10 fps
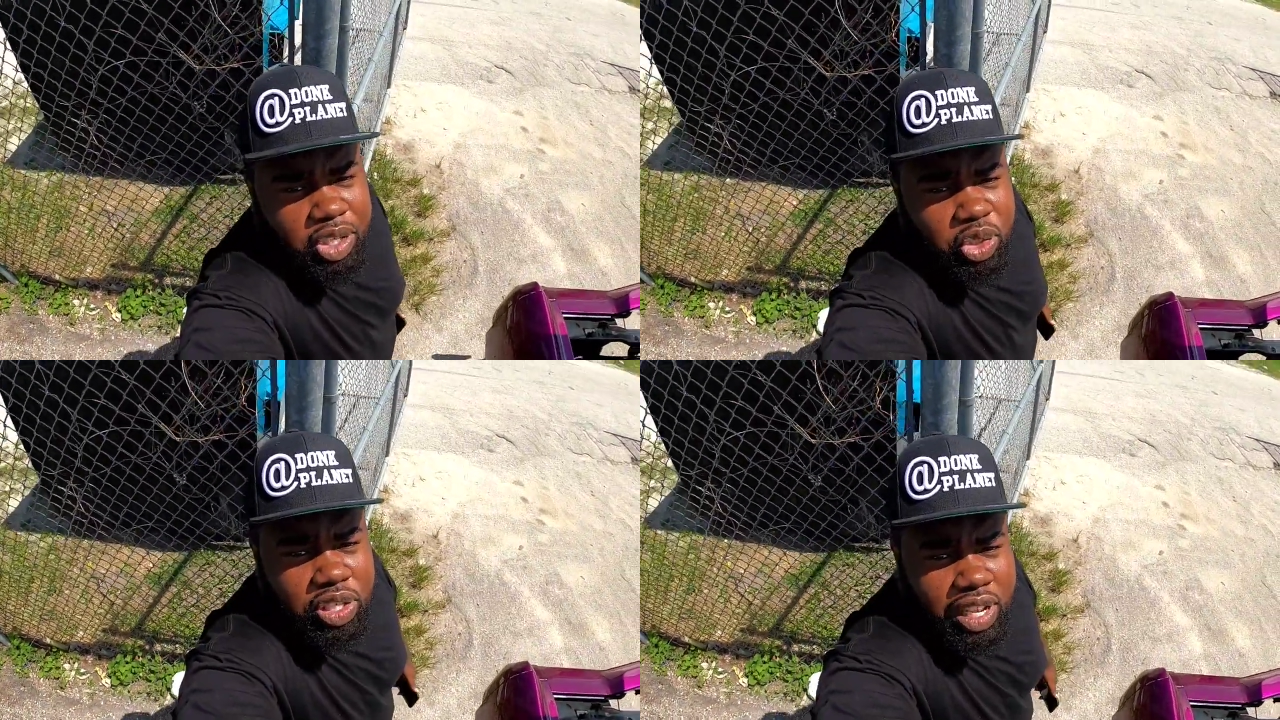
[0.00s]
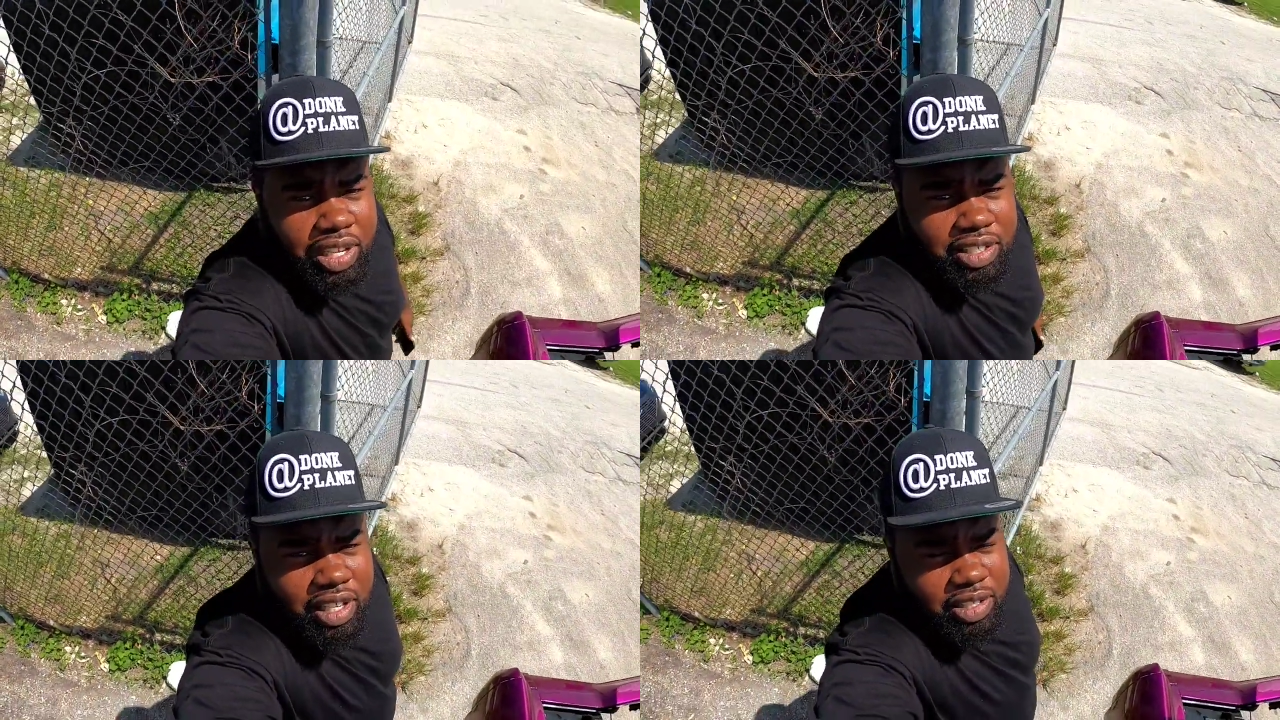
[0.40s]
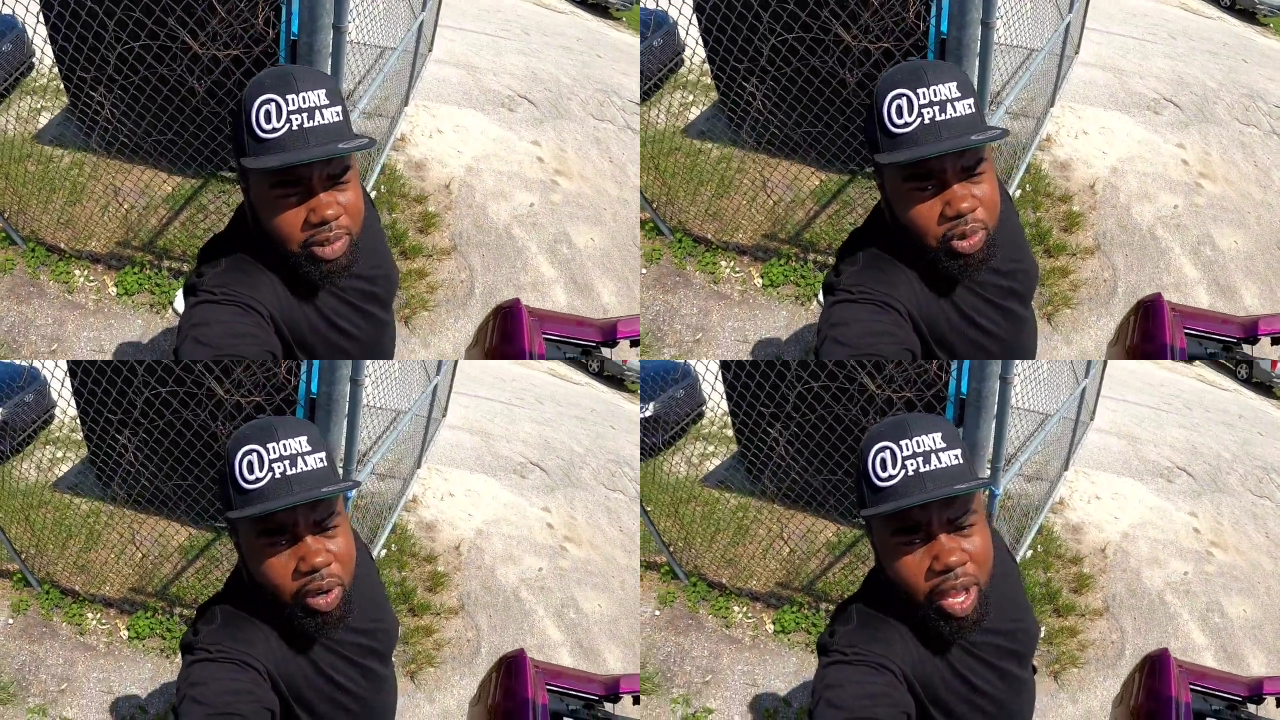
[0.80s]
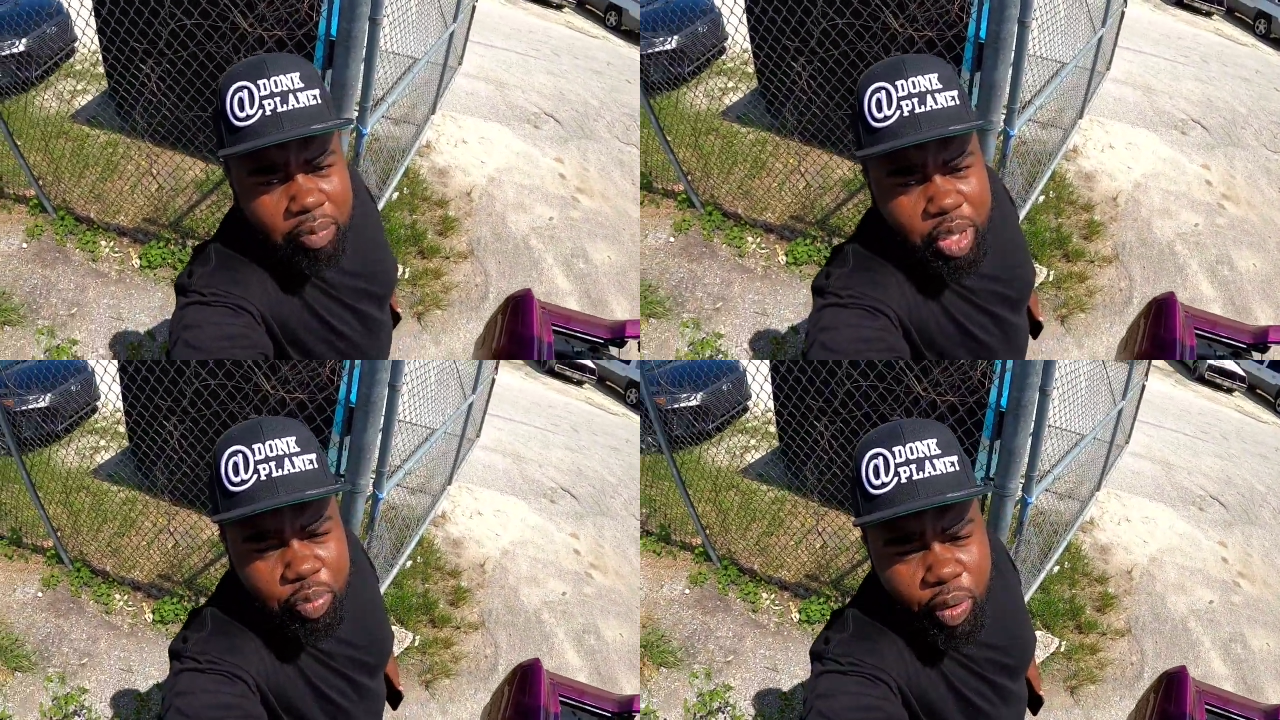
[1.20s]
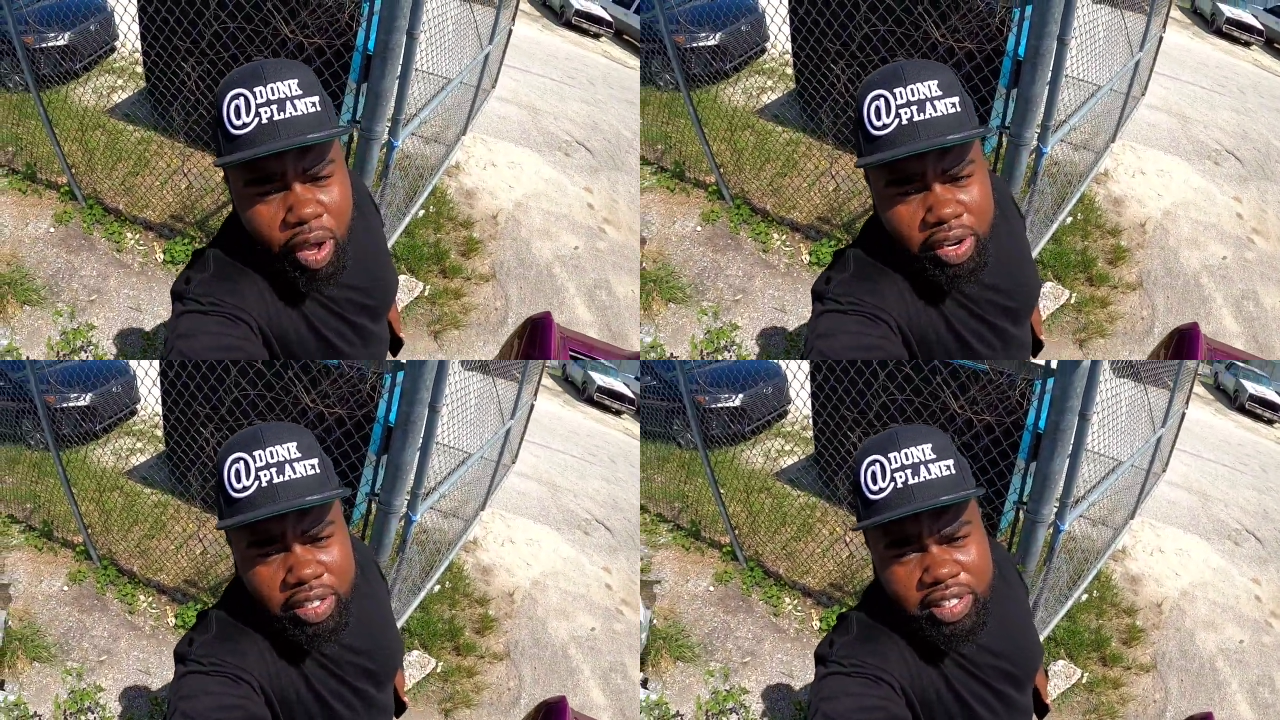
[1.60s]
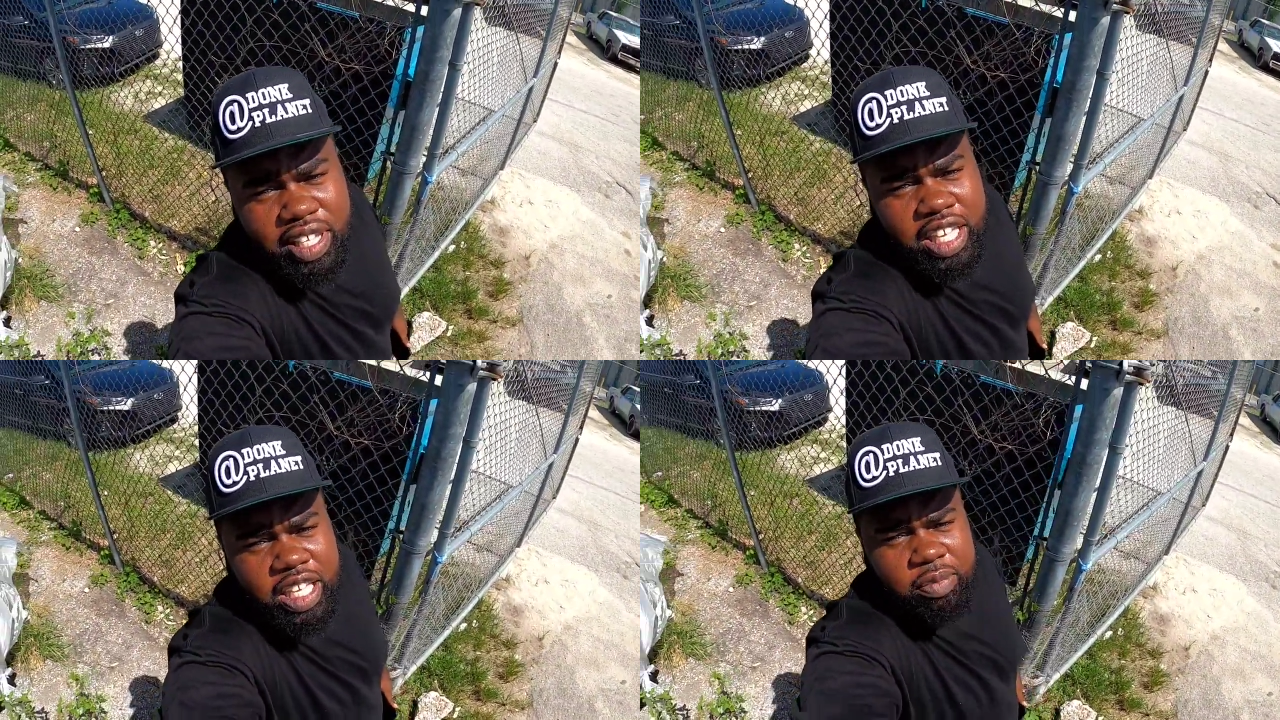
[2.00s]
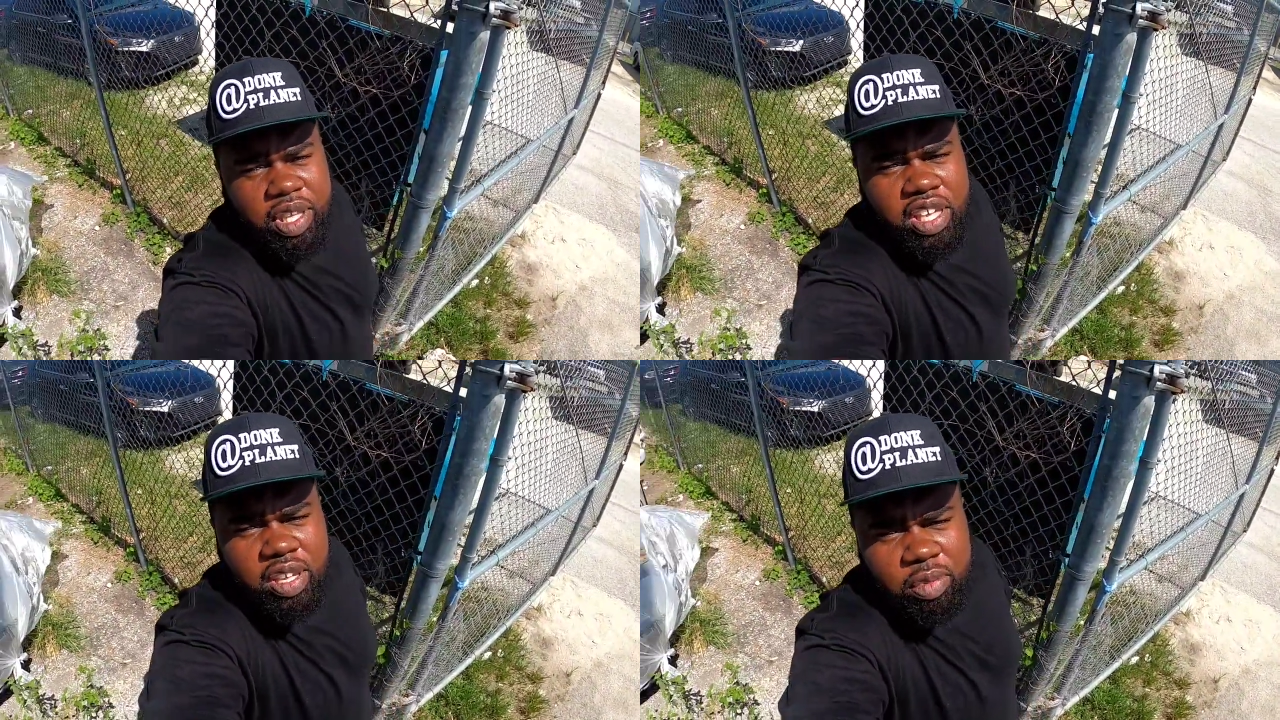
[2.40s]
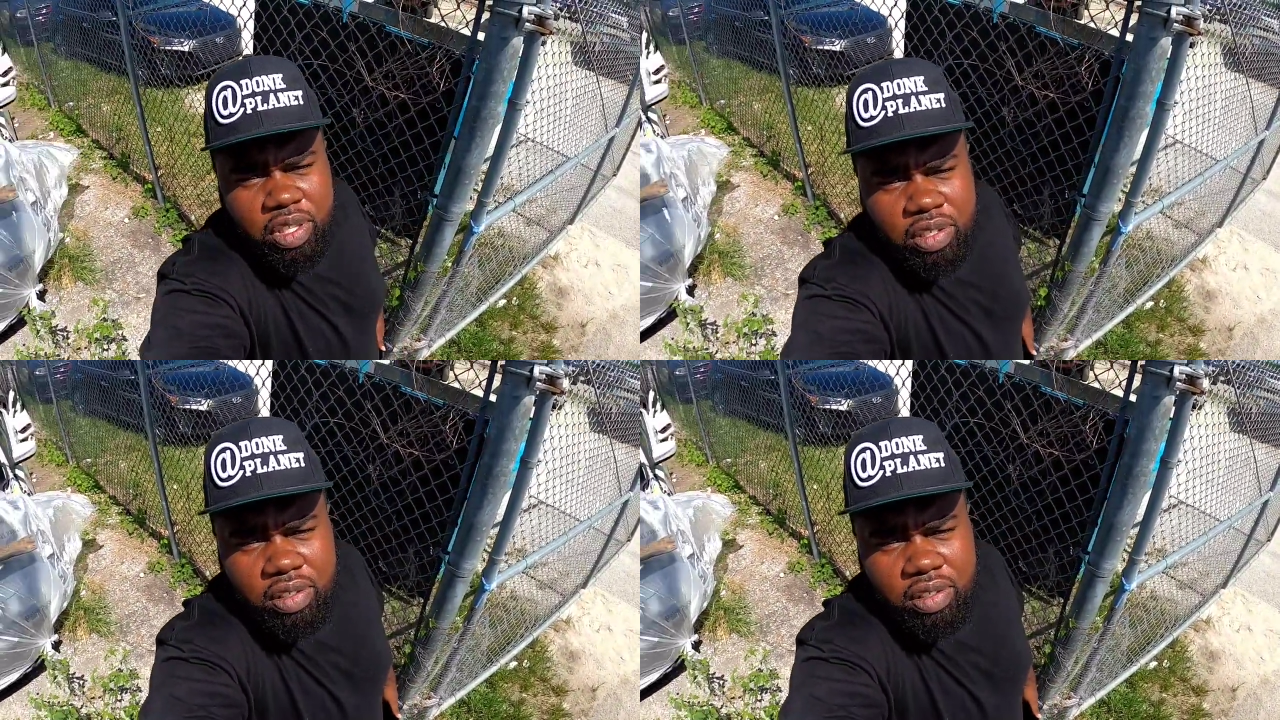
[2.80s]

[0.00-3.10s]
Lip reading: Make sure you like, share, and subscribe to be a part of the team. Yeah.